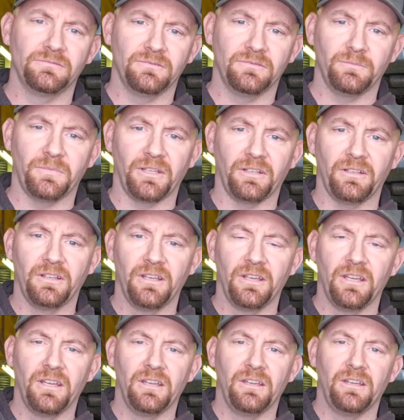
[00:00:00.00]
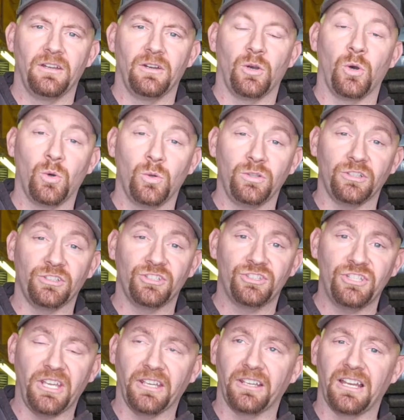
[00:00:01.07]
But holy
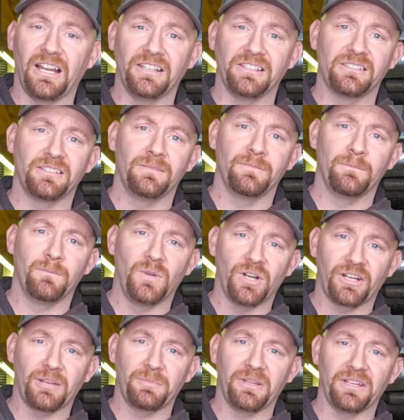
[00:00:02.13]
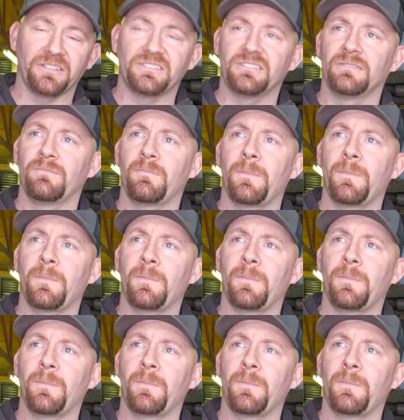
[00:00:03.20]
shit, guys, Marketplace.